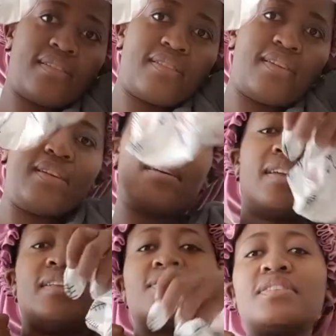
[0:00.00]
There,
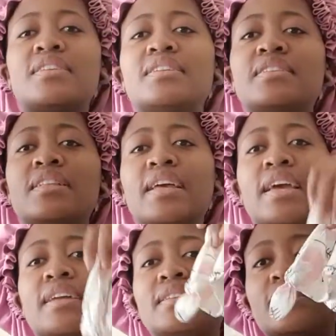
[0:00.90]
and it's got a little
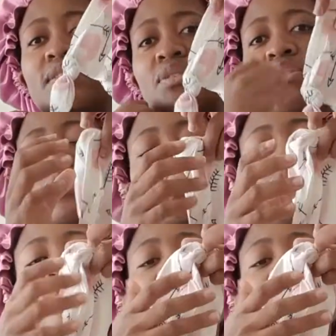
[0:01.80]
hat. So this is,